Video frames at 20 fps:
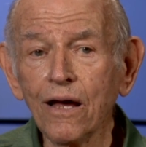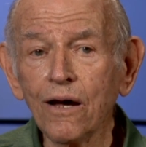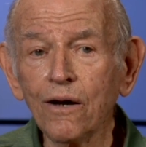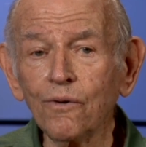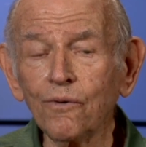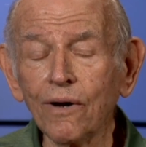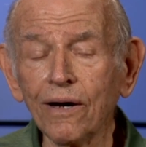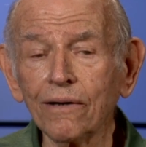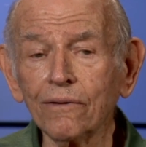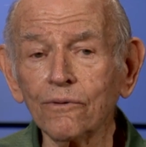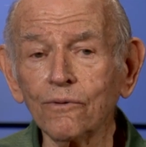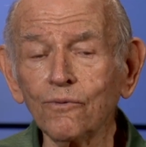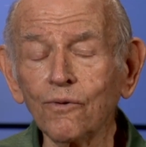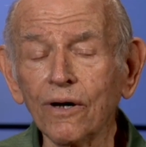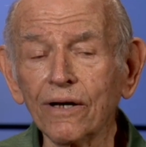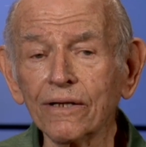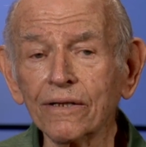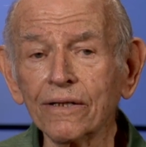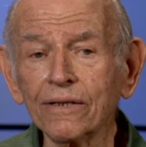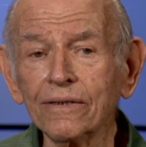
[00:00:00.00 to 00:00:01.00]
Well,
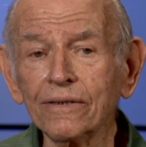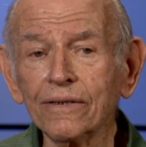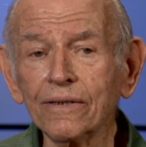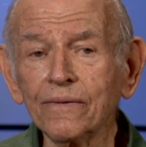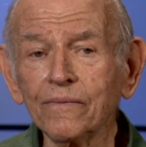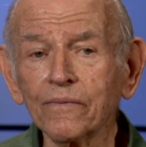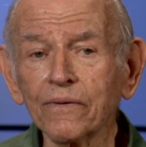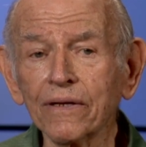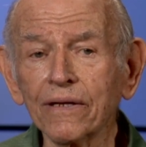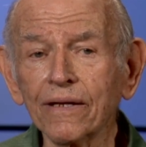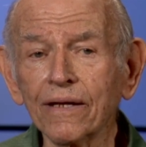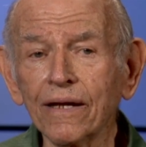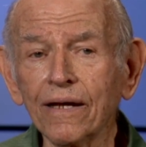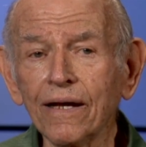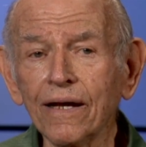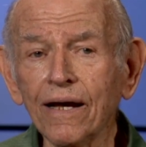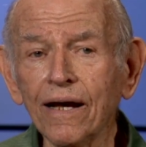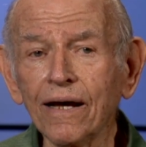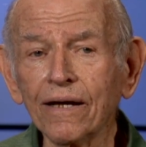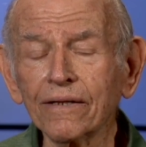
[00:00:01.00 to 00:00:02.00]
one,
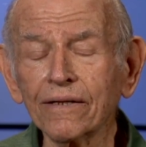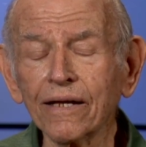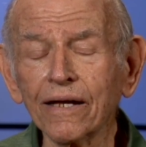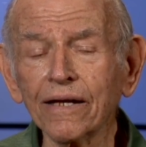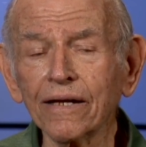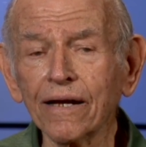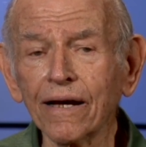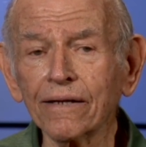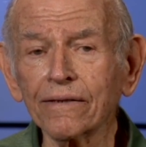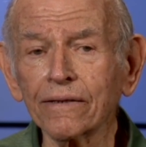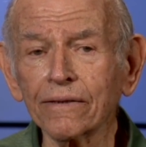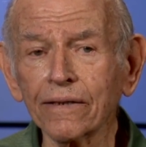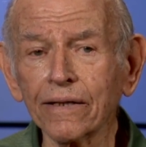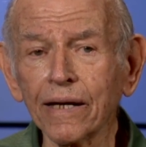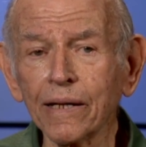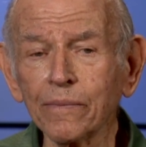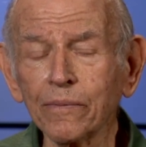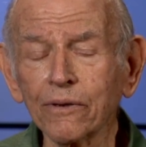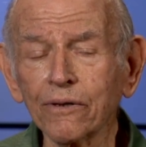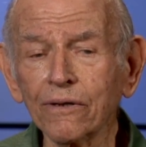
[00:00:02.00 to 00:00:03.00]
unlike other
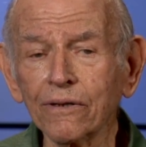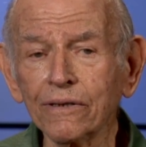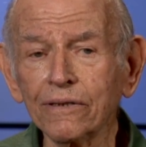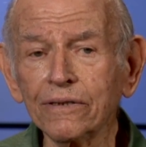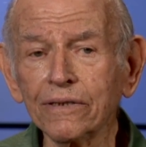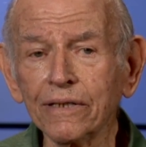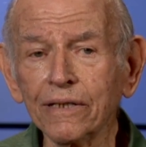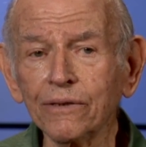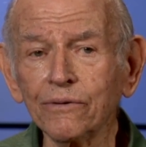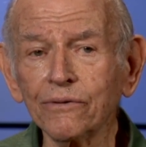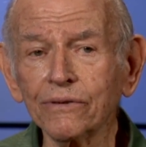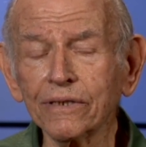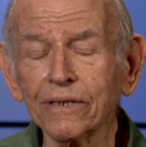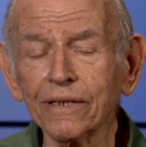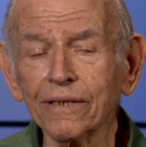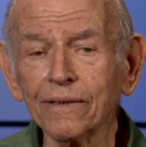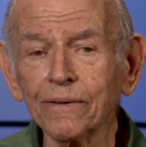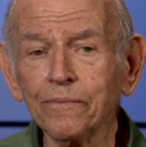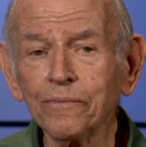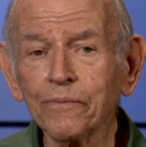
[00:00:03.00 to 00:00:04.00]
neighborhoods, it was
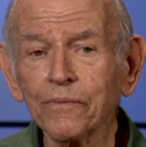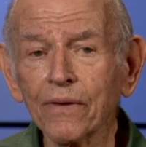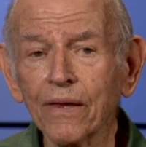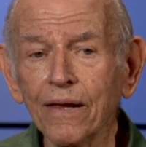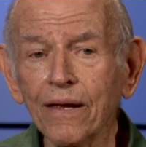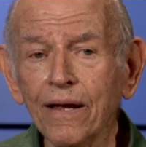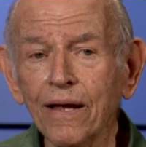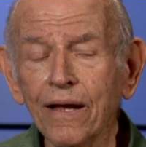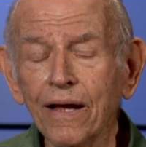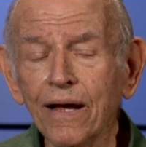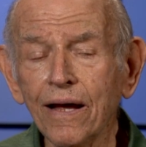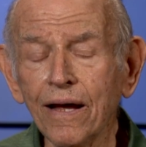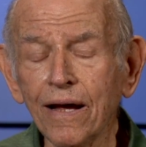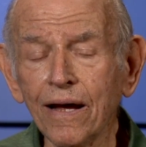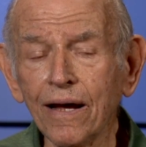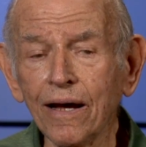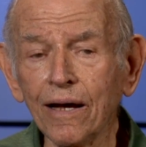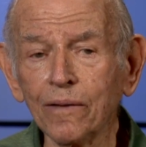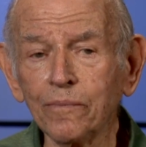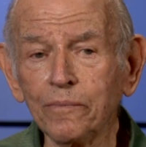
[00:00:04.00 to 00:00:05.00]
a
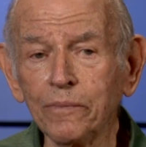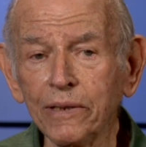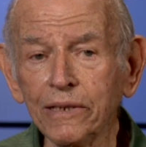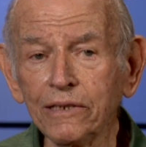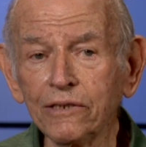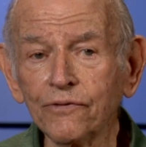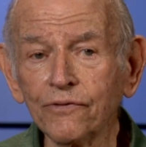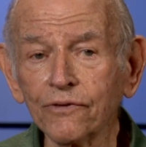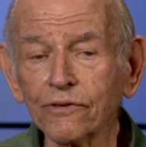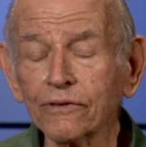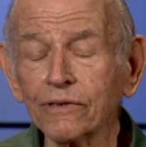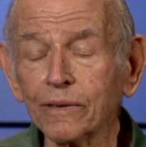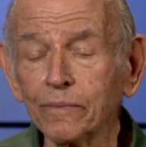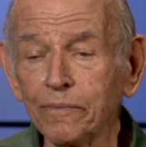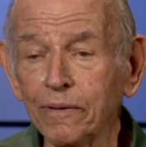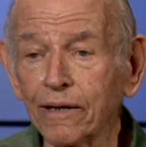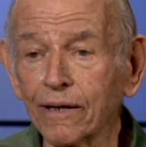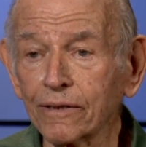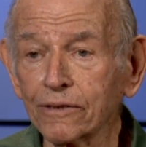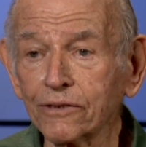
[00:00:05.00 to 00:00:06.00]
peaceful
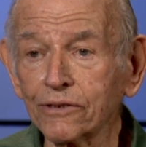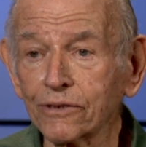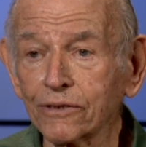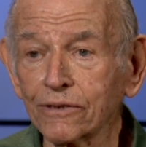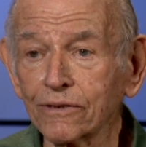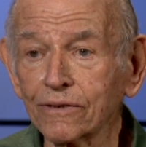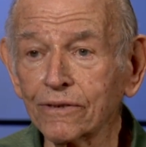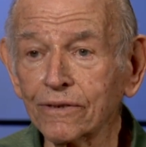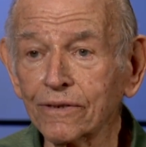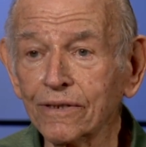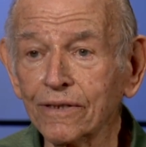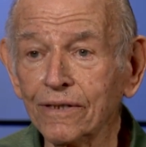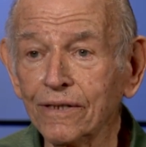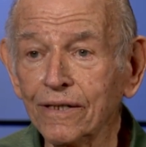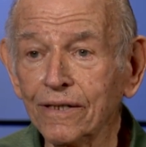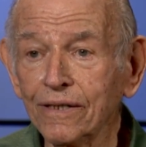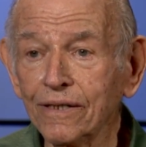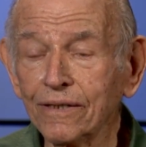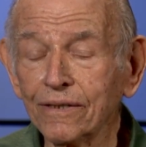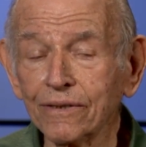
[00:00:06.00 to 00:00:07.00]
departure.
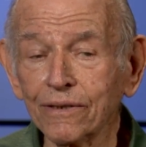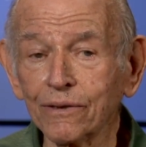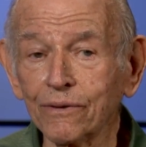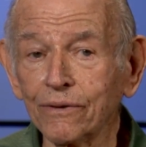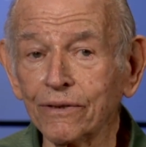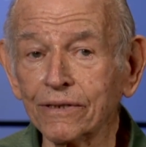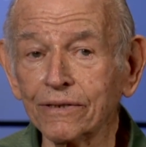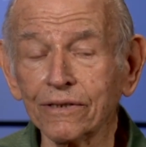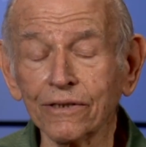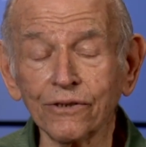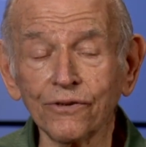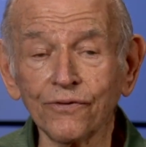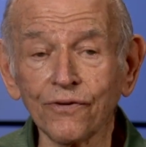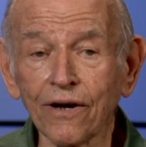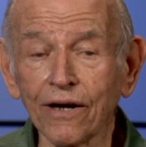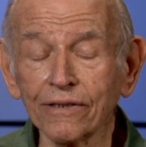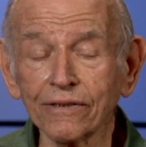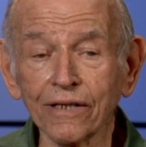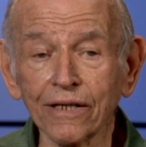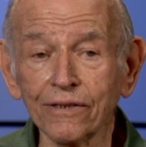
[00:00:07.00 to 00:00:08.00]
There was, as
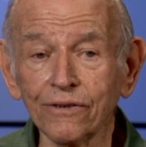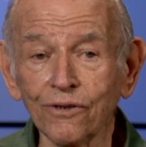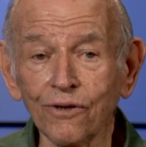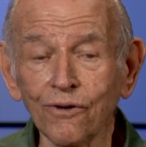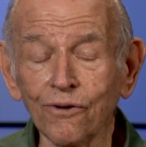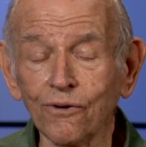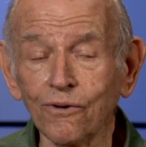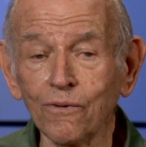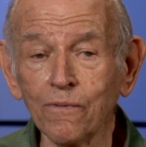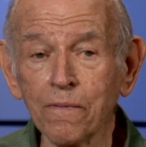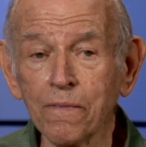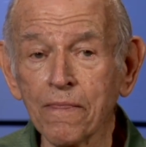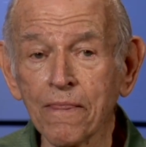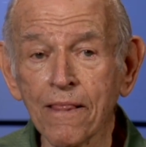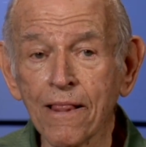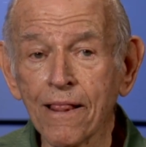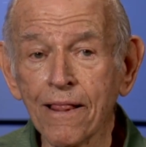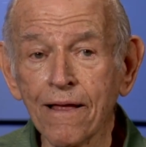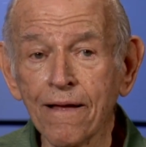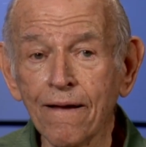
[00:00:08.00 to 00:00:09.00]
far as I know,
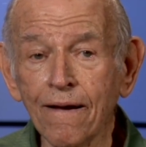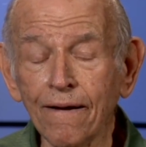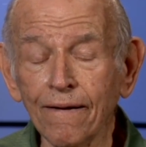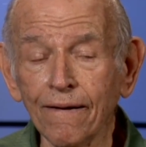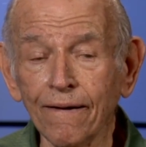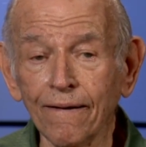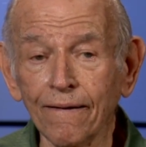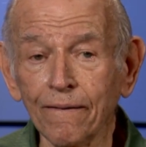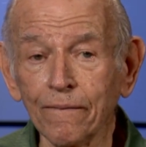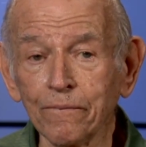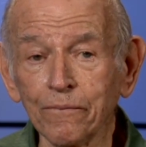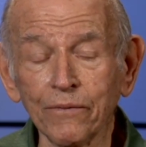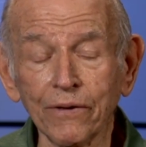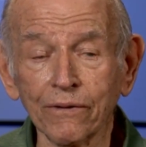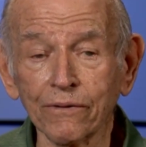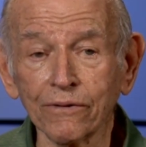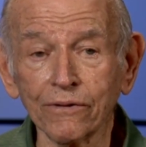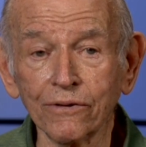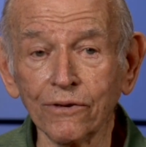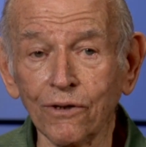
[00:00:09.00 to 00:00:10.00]

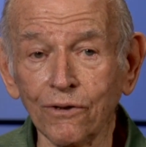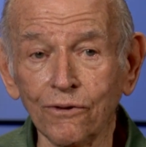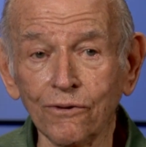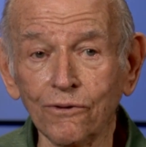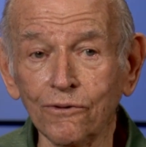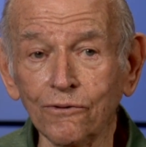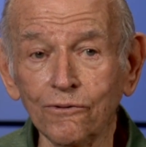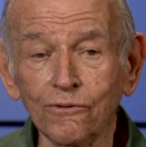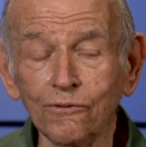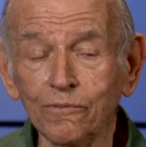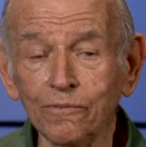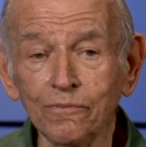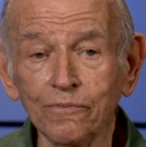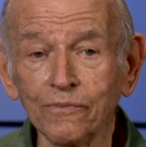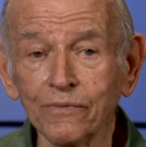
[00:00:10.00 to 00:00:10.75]
there was no